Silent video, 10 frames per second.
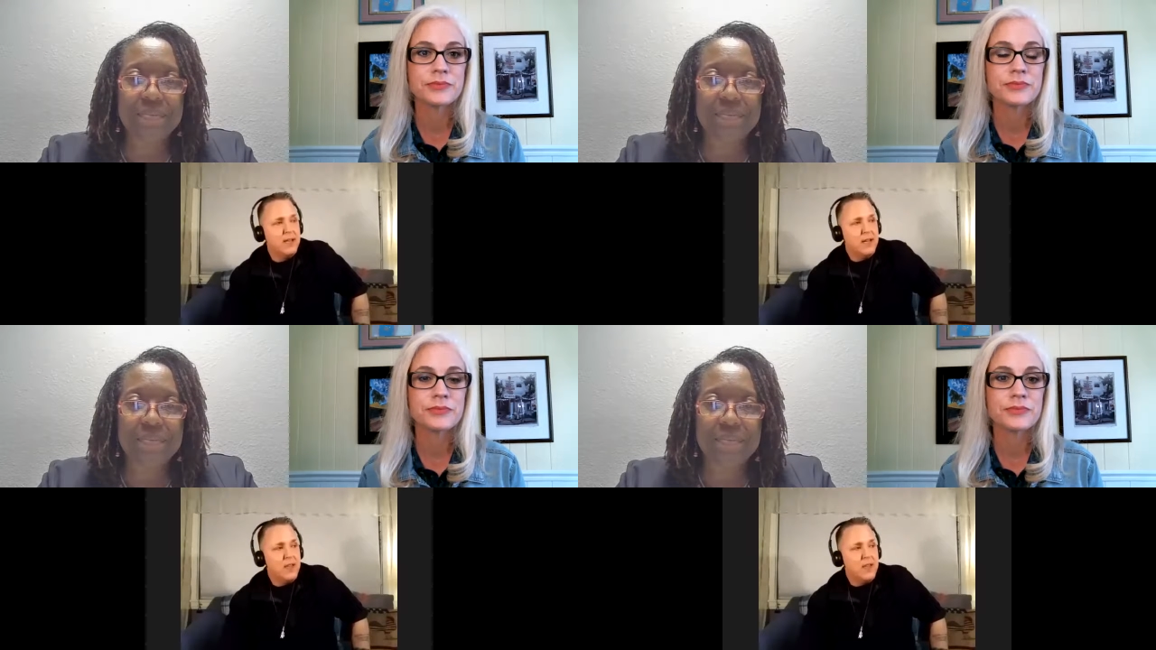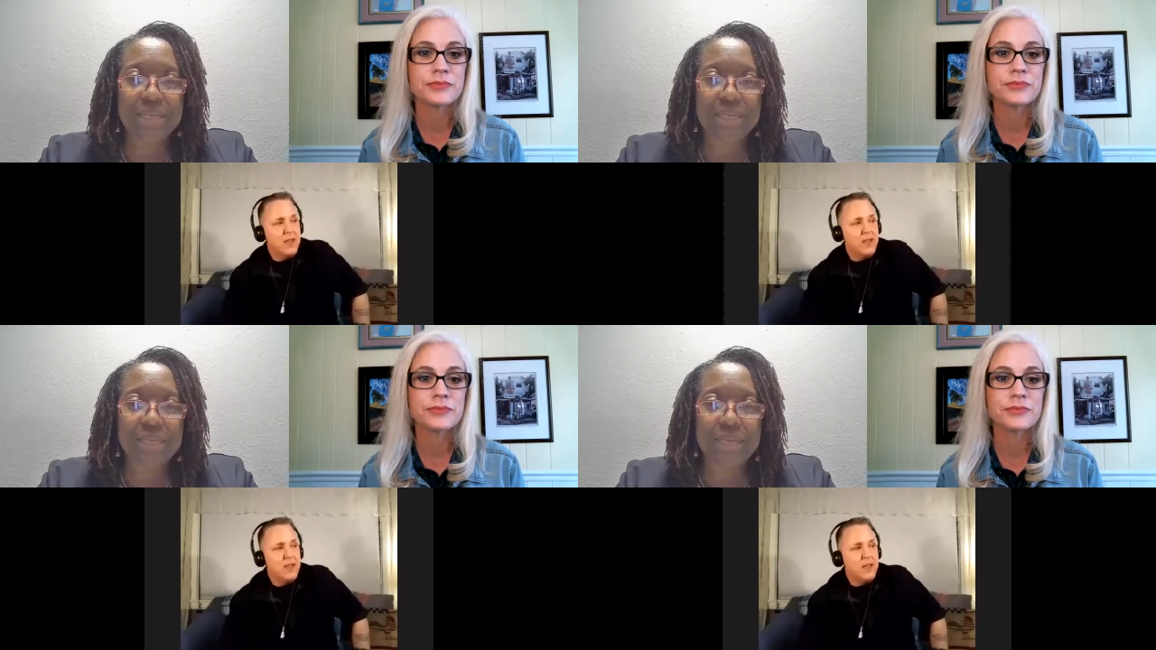Speaker 1: this is
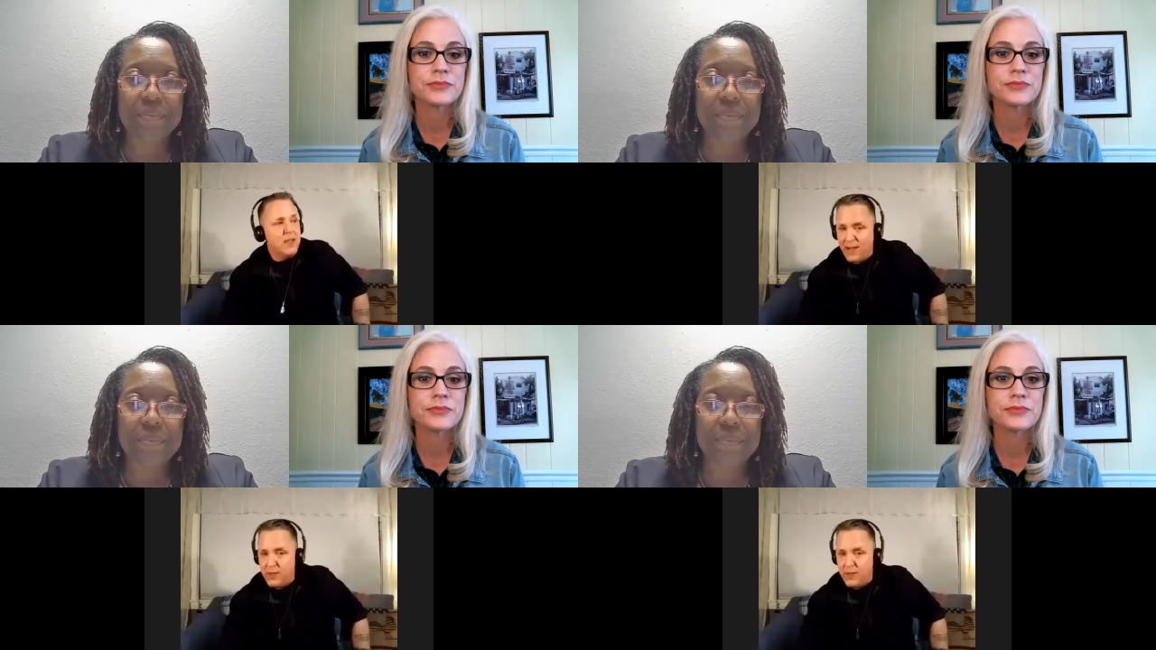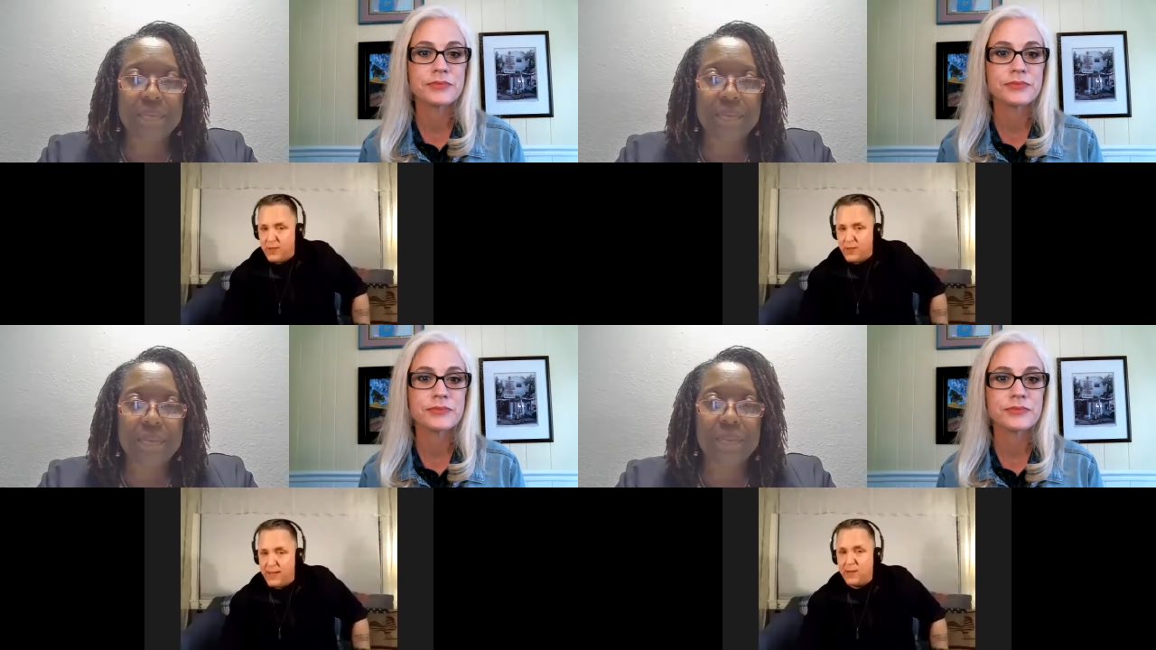
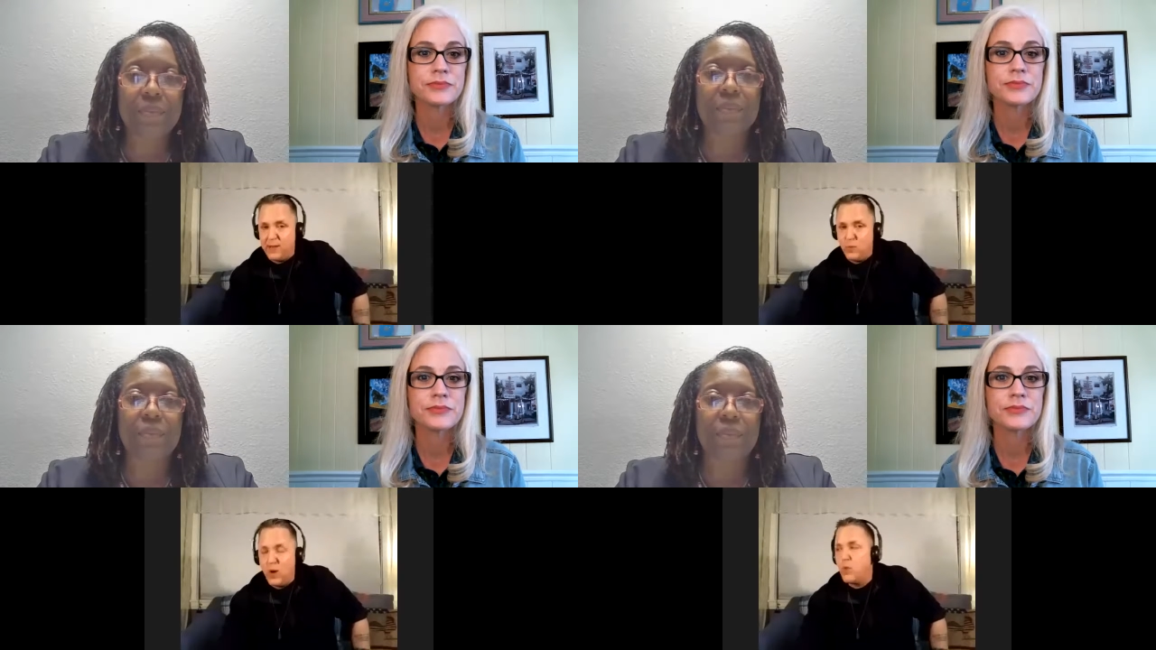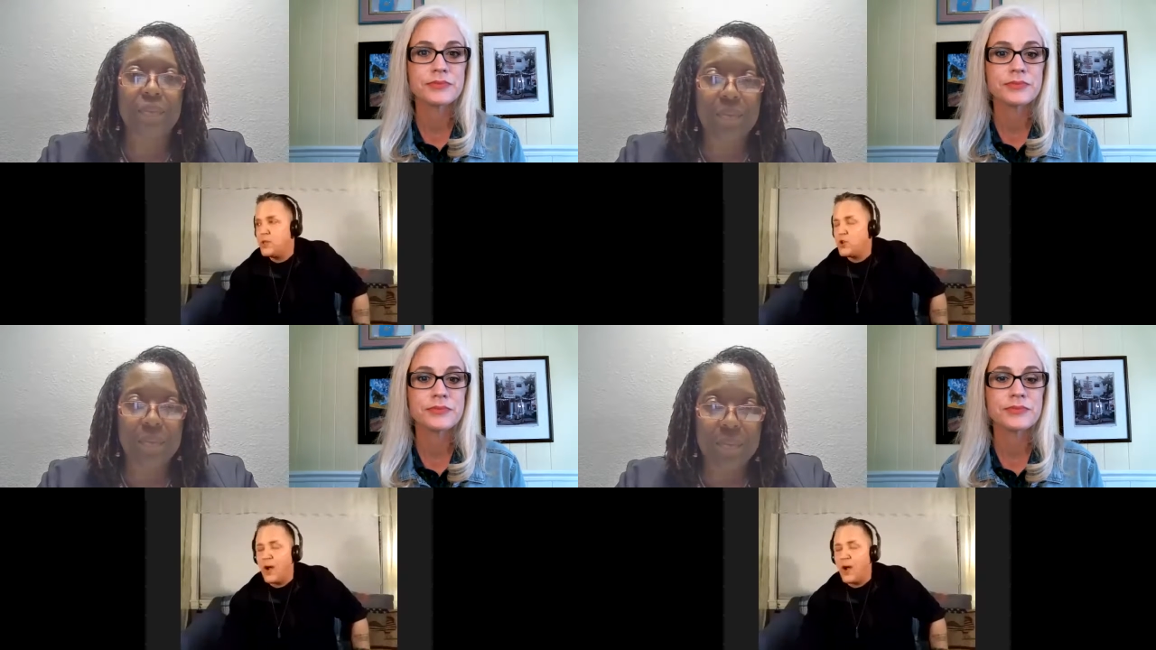exactly what we're trying to
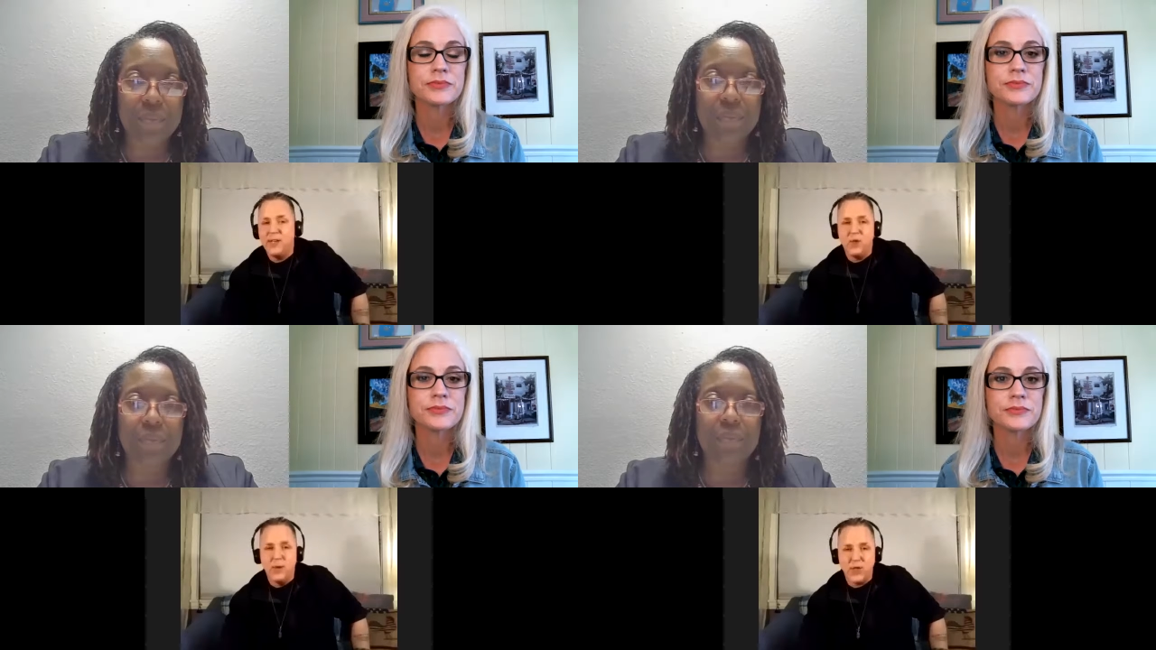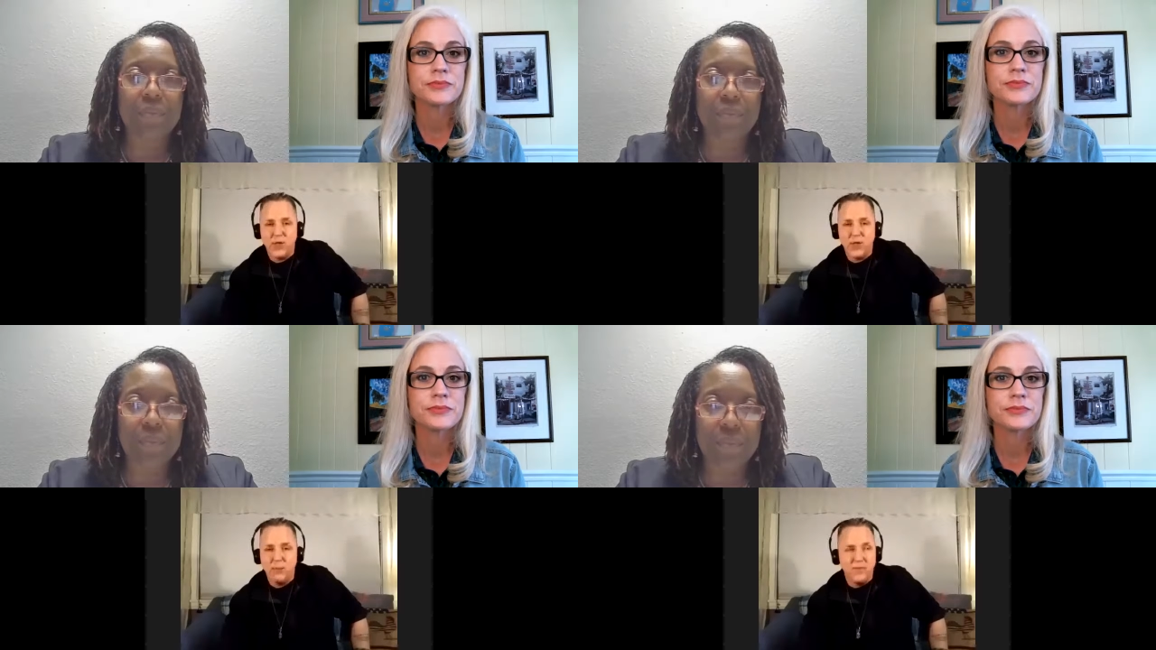do in terms of
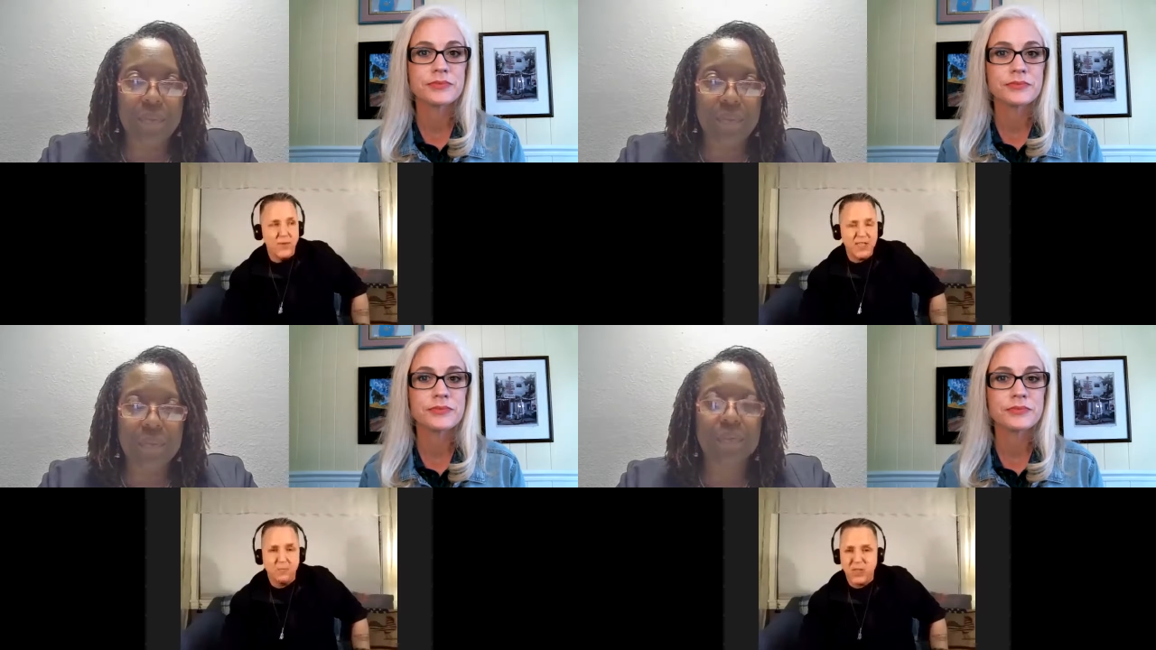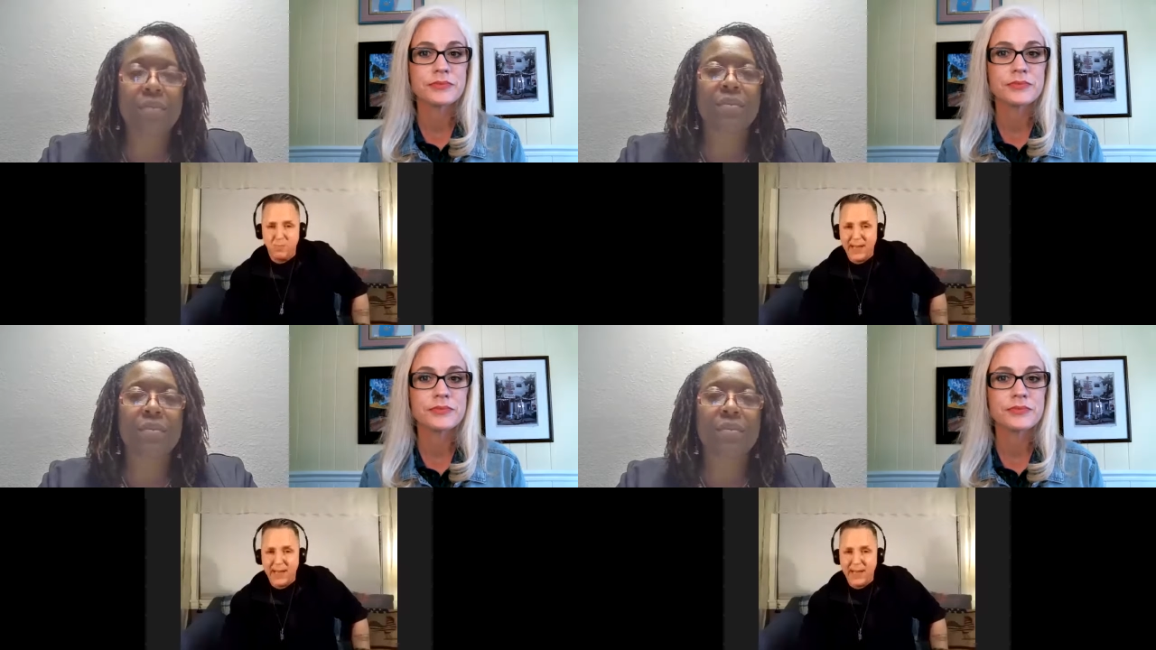this perspective.